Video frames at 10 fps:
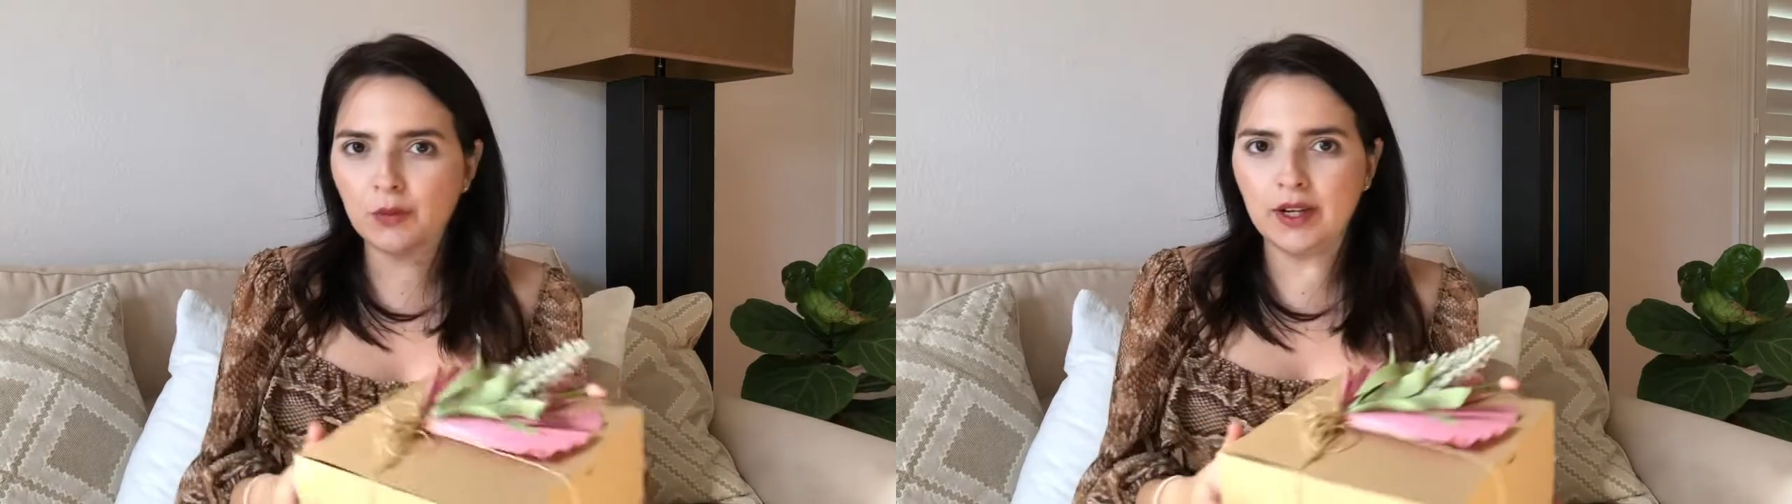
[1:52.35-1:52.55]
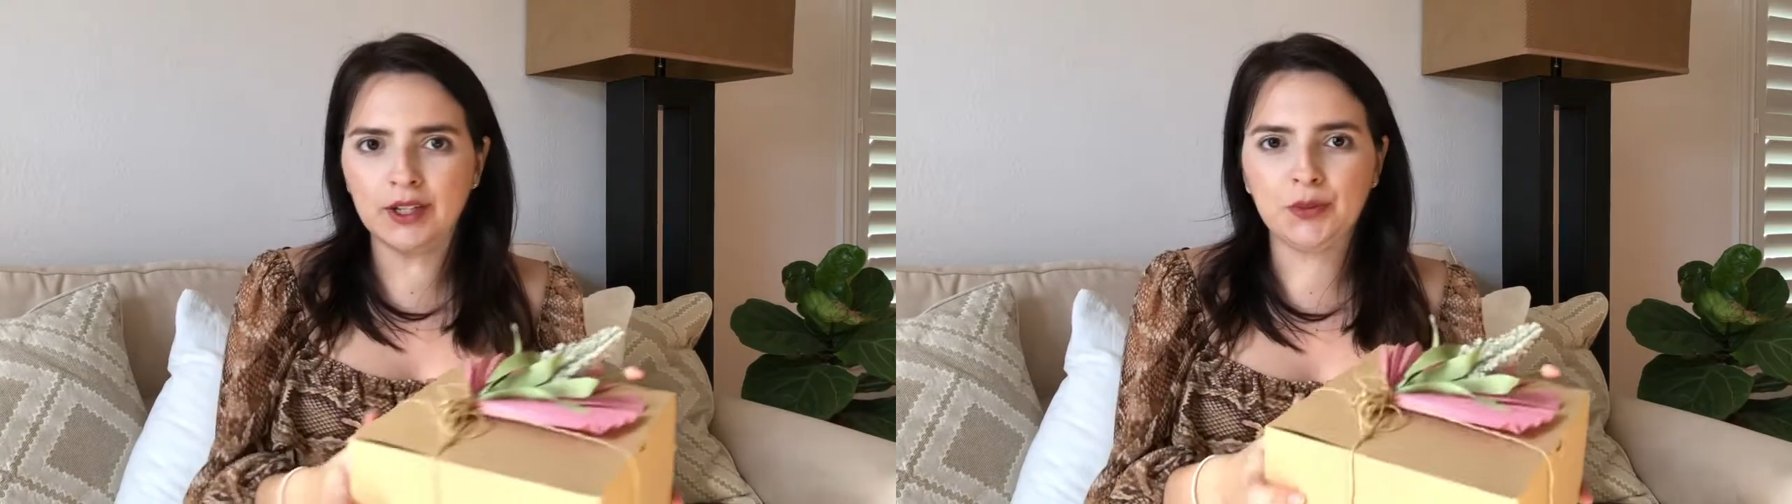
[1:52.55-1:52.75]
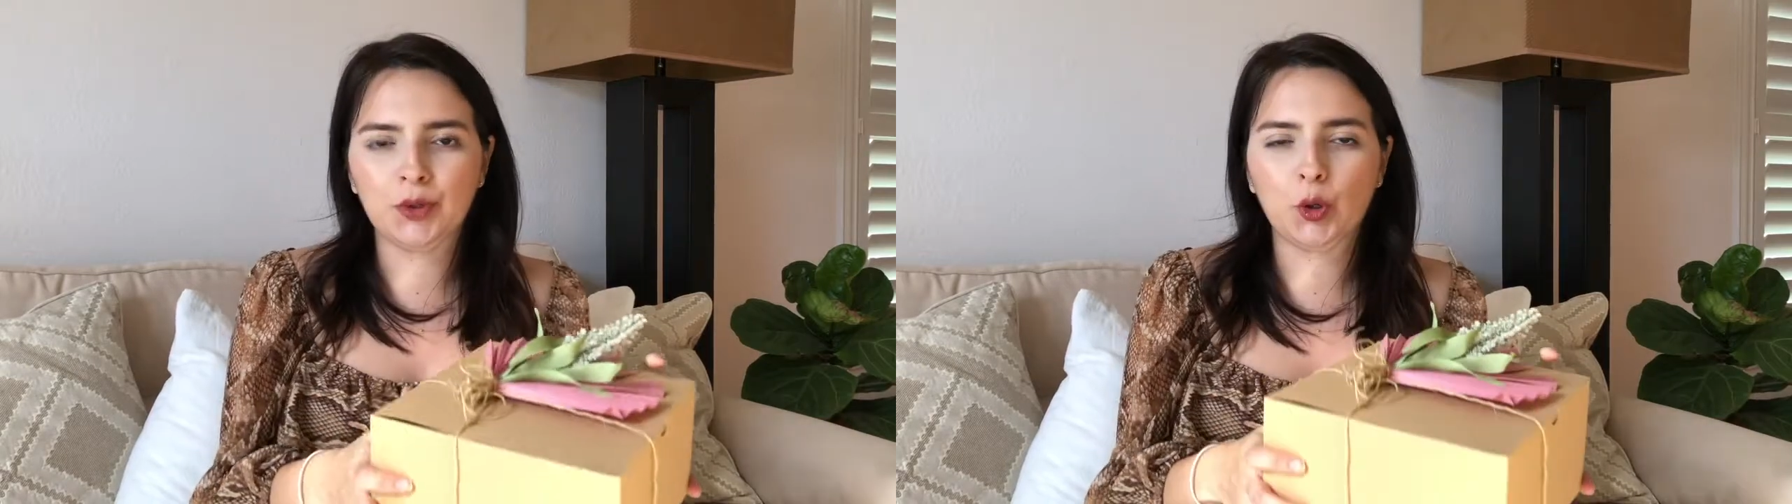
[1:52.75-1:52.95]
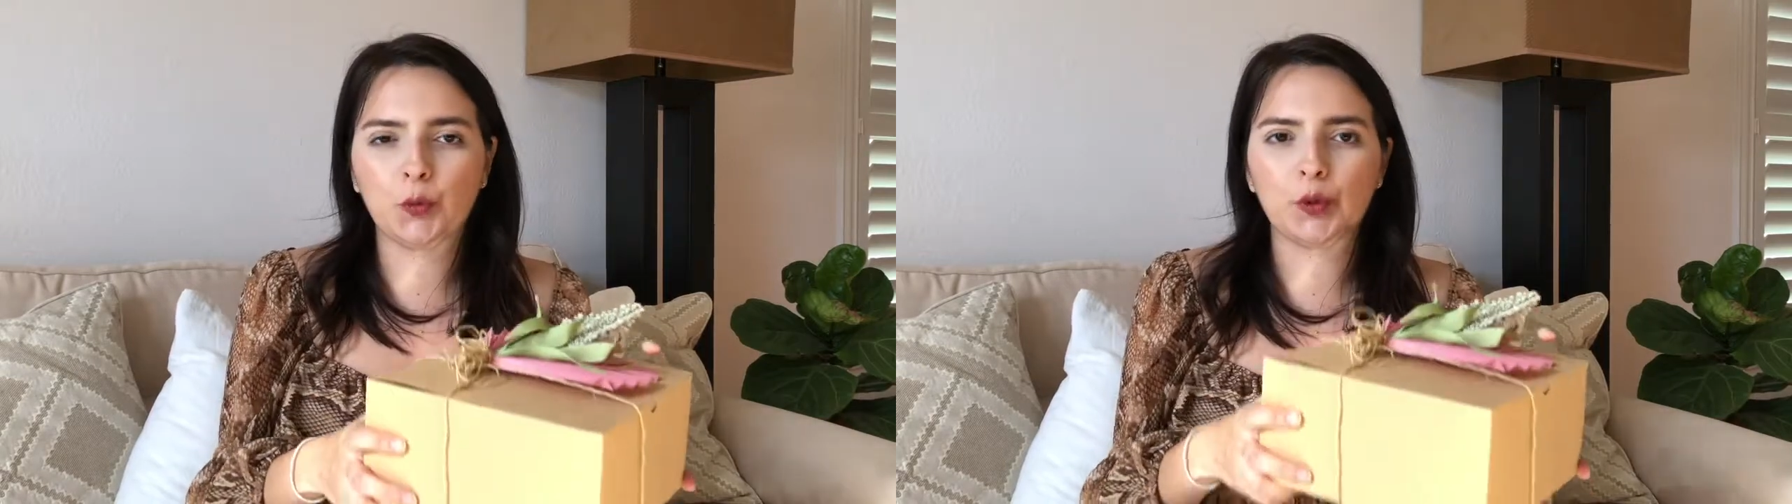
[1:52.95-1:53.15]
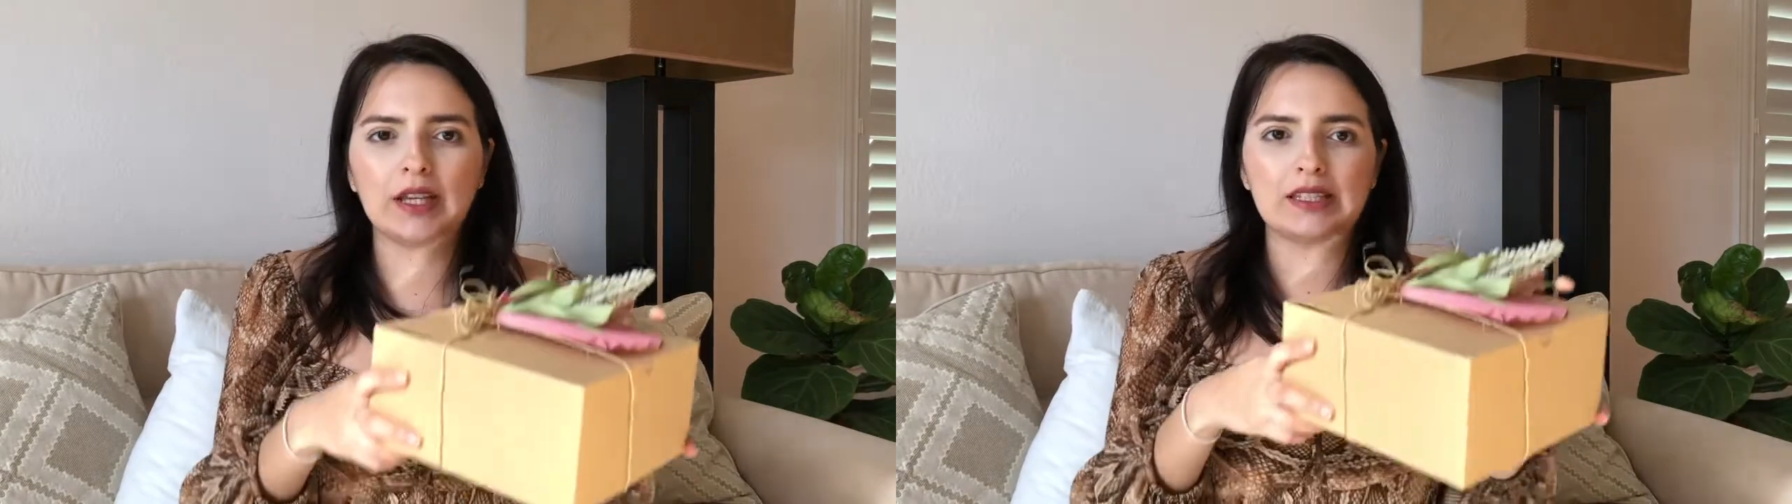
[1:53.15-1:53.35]
wanted to
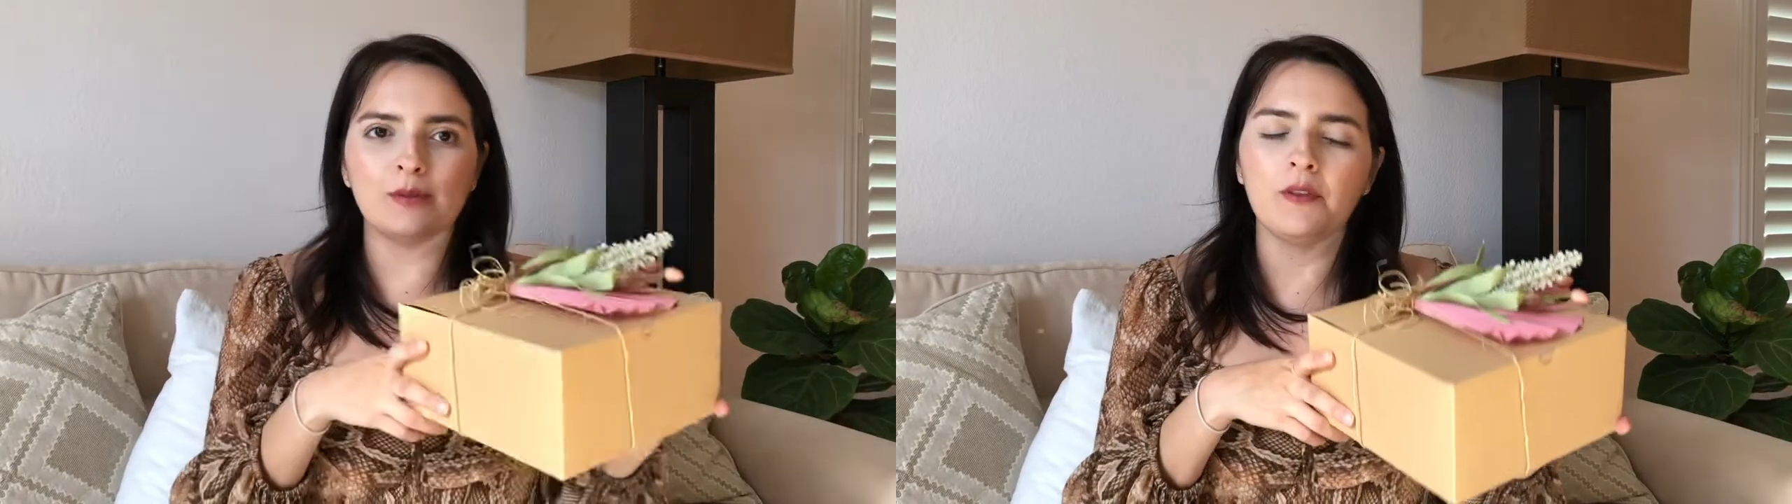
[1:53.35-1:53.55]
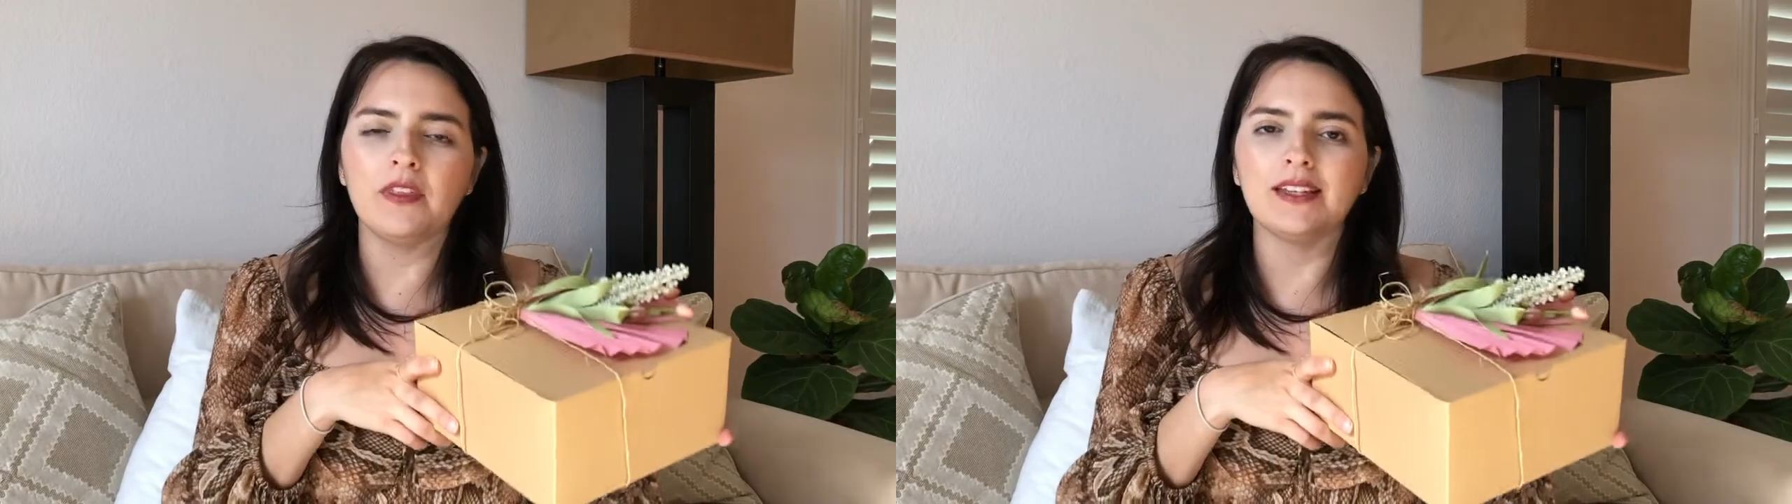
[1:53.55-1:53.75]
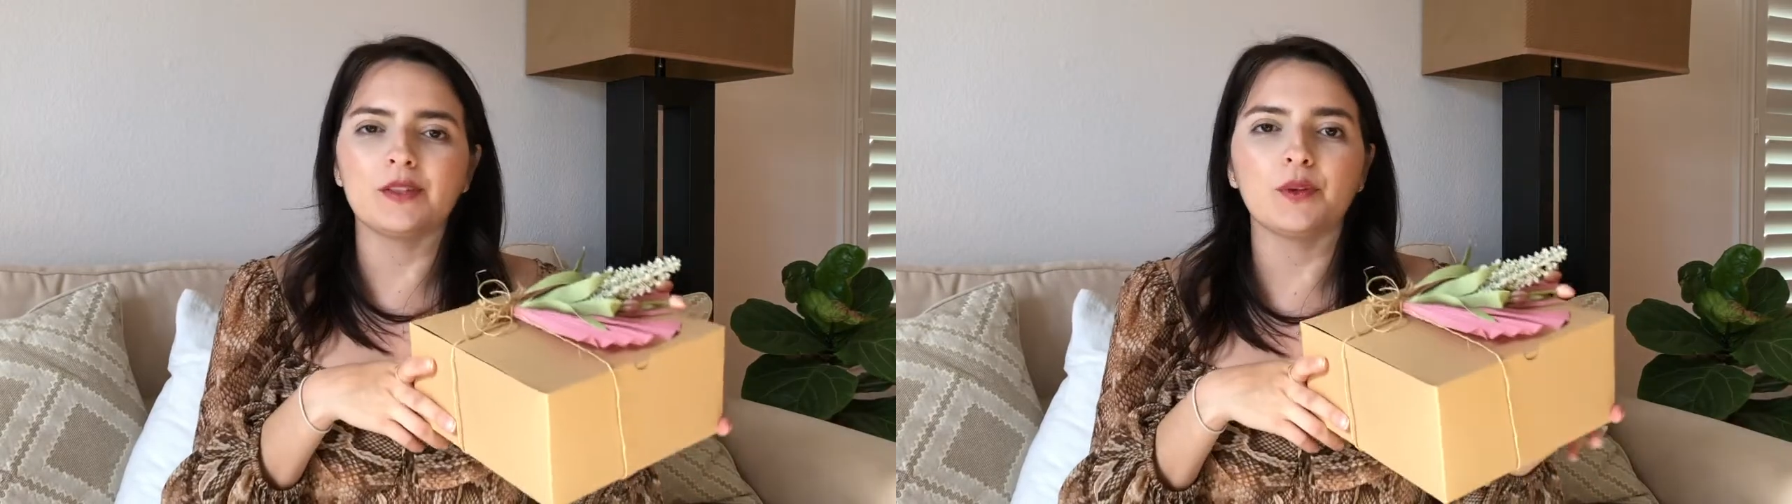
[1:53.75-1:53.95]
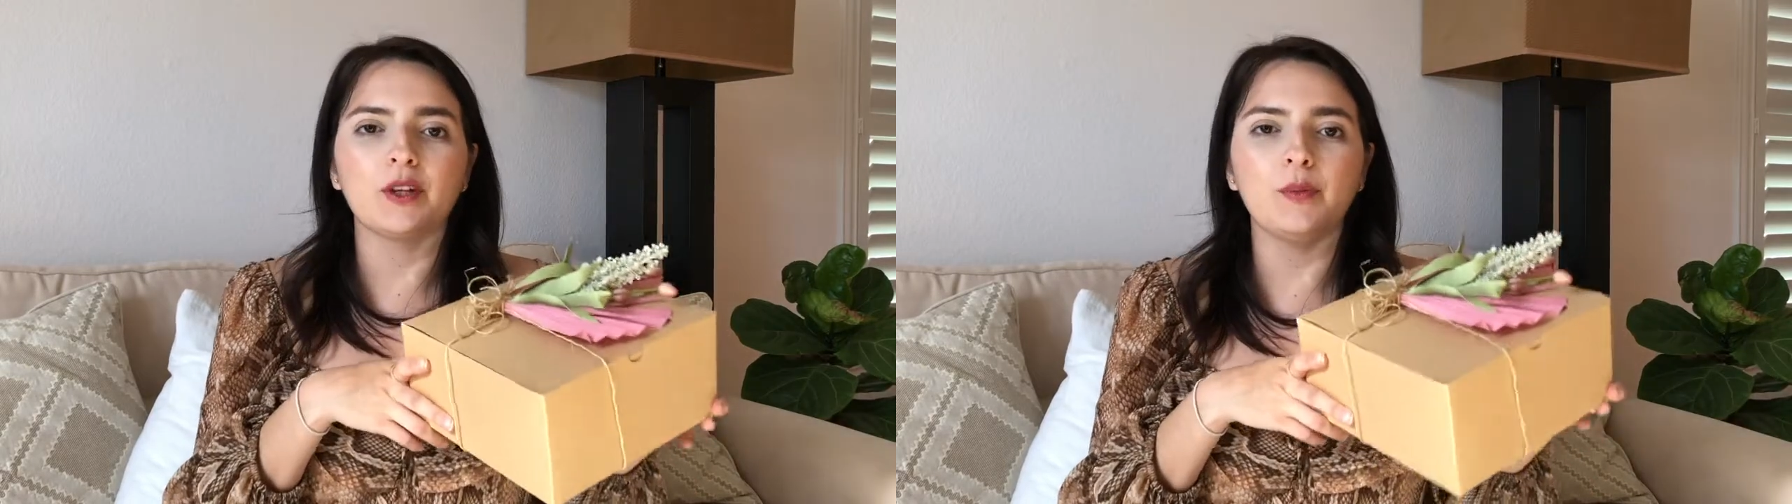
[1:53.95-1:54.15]
incorporate some of the things that we're going